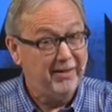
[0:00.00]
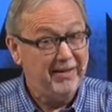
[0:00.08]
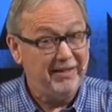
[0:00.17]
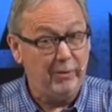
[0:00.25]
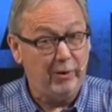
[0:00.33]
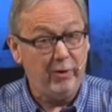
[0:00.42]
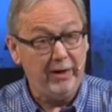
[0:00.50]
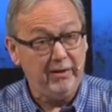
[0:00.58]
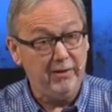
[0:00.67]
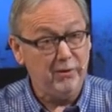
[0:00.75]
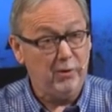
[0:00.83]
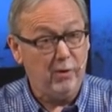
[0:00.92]
is that when great
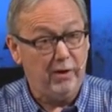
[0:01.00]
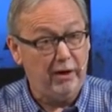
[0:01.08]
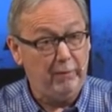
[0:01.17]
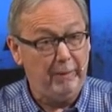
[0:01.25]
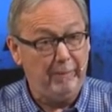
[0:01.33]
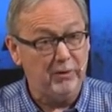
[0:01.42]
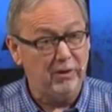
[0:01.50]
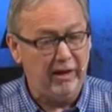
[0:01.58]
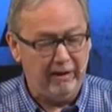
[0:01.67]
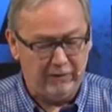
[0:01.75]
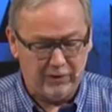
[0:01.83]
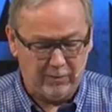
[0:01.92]
things are going on in people's
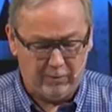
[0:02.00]
lives,